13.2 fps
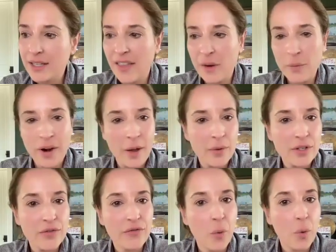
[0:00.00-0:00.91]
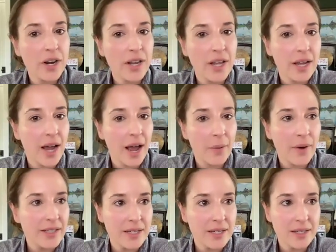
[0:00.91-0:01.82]
And then when I was 40, I went
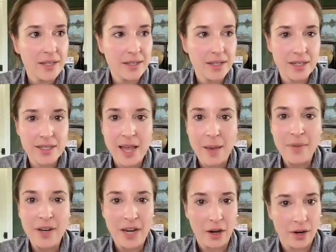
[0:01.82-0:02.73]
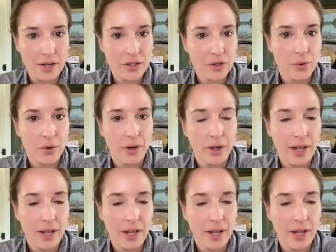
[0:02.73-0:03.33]
to seminary school.